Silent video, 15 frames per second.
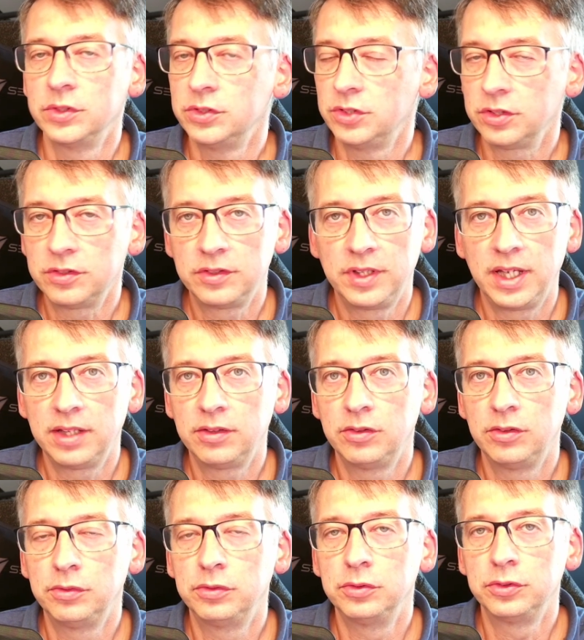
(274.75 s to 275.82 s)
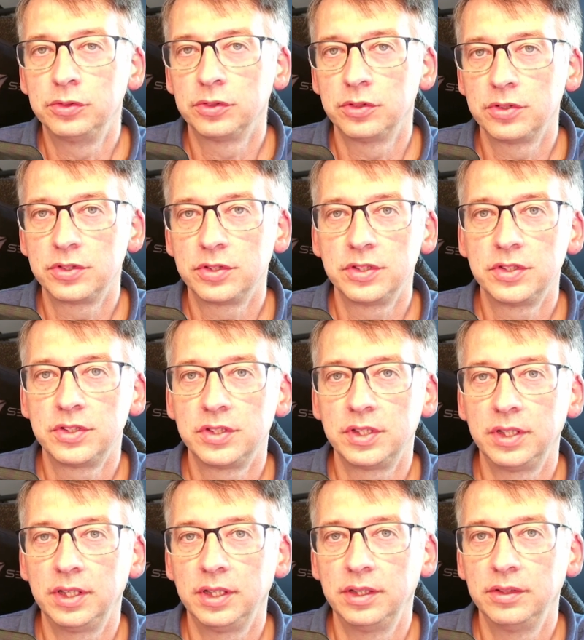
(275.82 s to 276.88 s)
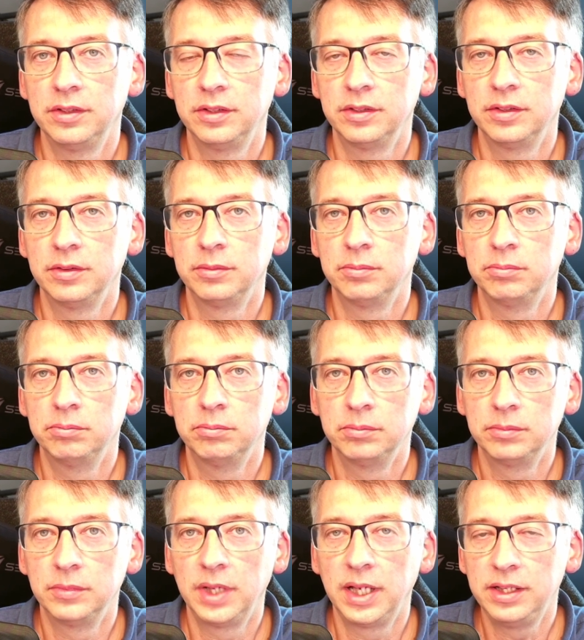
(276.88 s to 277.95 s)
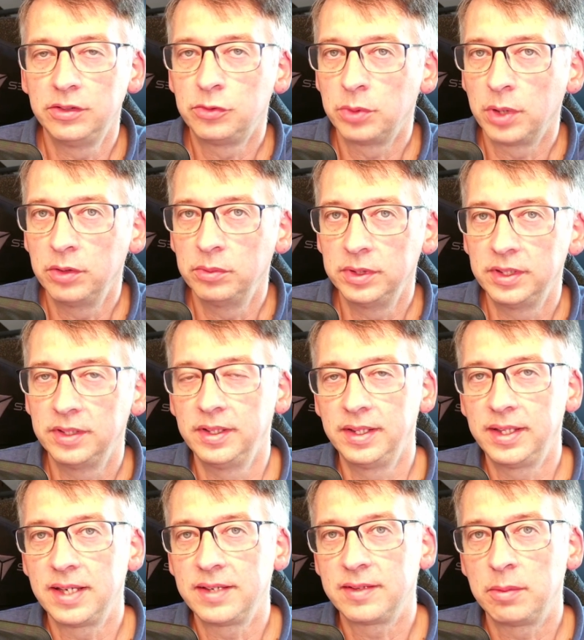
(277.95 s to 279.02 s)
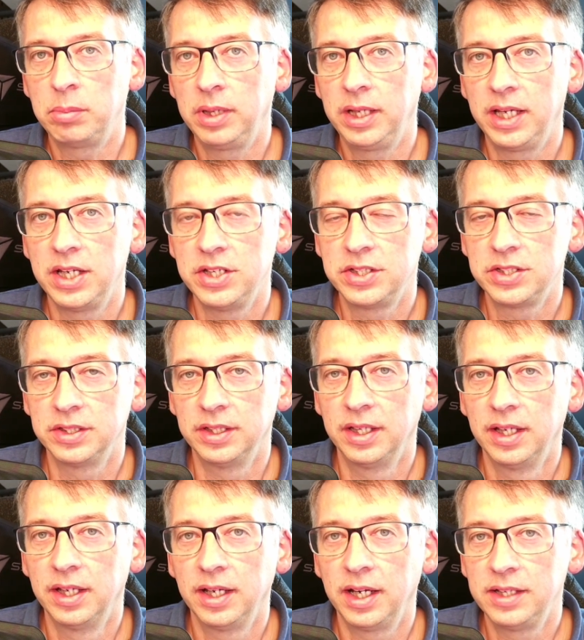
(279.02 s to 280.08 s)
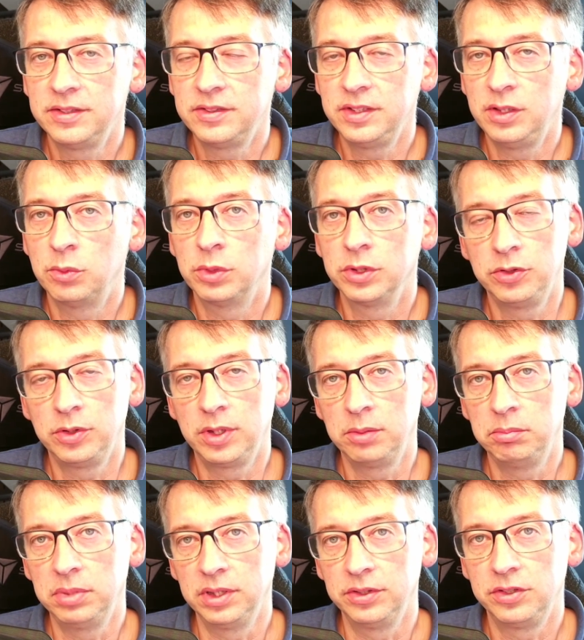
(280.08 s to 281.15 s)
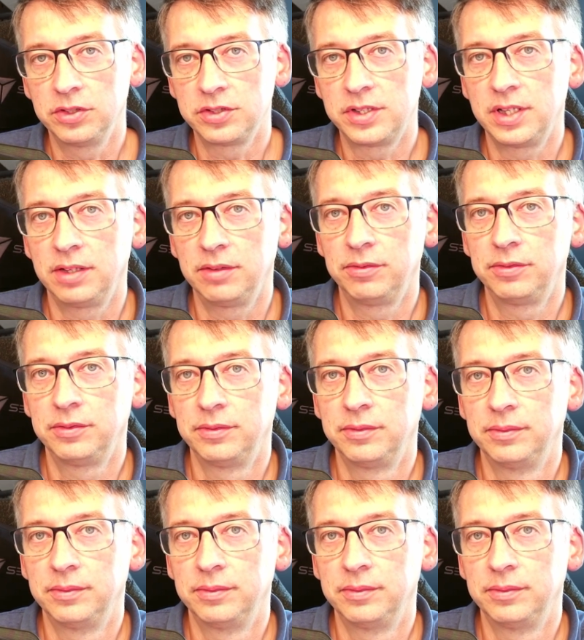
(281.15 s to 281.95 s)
Just get the full sources and let it run with the test application and see what you can build yourself.